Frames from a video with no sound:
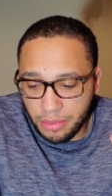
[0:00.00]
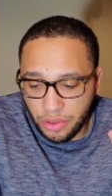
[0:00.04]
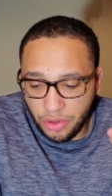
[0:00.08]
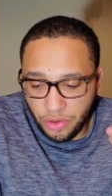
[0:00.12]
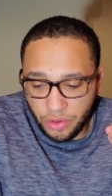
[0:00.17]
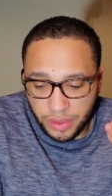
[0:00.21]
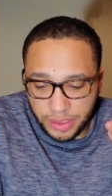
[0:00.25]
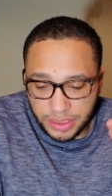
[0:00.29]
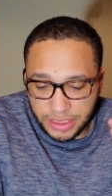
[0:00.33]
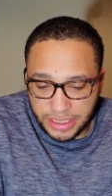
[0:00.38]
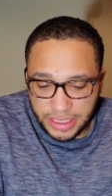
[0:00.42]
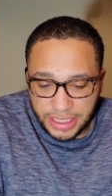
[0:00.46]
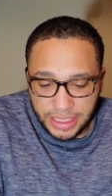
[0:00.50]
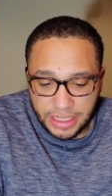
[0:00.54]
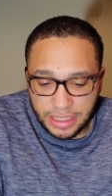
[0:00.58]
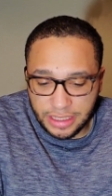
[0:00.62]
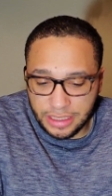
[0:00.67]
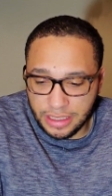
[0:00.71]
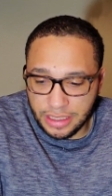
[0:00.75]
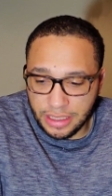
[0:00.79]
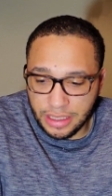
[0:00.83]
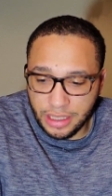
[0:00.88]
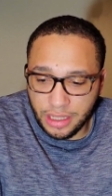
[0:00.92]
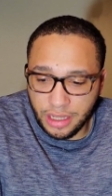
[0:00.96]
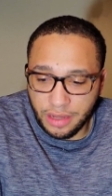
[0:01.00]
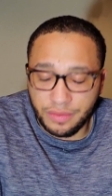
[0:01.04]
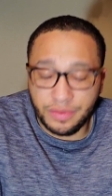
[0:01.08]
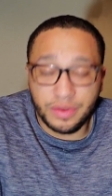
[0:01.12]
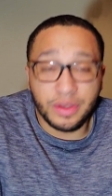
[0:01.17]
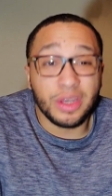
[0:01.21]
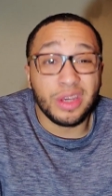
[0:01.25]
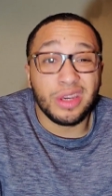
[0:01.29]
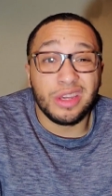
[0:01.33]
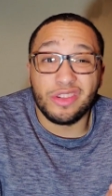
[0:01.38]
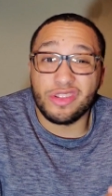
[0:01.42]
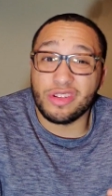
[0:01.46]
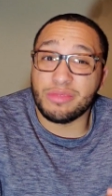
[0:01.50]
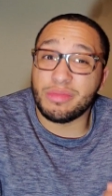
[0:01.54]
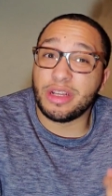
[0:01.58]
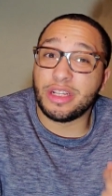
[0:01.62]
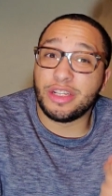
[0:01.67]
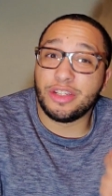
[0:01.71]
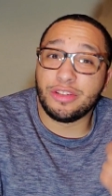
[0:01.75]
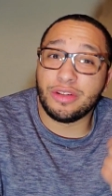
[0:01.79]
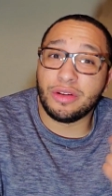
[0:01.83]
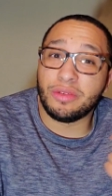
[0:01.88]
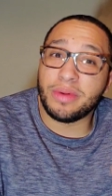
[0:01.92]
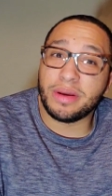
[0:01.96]
you are tentative, trying to make
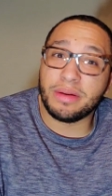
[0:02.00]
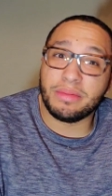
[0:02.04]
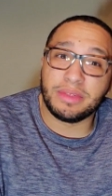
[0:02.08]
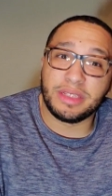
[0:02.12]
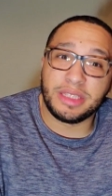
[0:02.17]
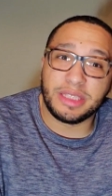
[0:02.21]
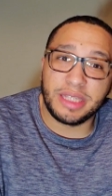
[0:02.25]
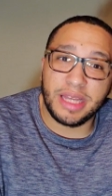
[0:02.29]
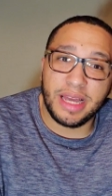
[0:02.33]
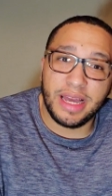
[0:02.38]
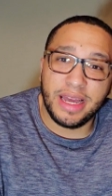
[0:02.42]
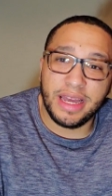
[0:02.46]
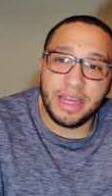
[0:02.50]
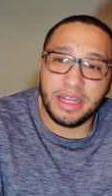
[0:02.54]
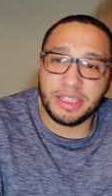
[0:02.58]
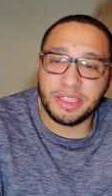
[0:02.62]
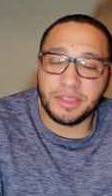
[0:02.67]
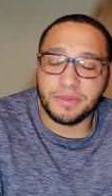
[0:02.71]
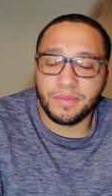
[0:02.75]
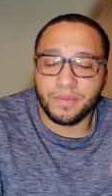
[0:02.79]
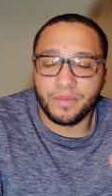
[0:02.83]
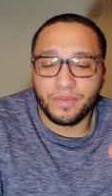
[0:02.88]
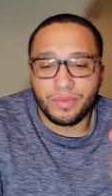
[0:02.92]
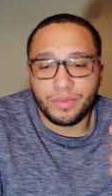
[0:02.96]
sure you don't make mistakes.